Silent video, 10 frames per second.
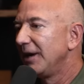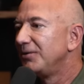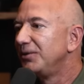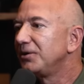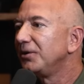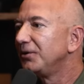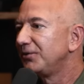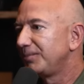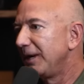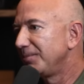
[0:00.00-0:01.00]
and we call
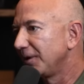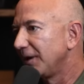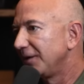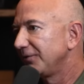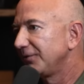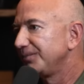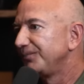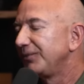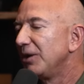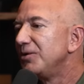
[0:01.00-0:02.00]
those paper cuts.
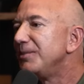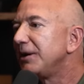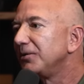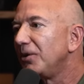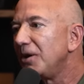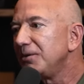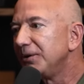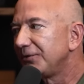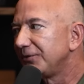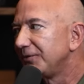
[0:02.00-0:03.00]
And we make long
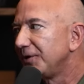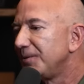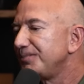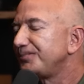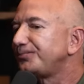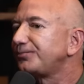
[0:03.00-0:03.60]
lists of them,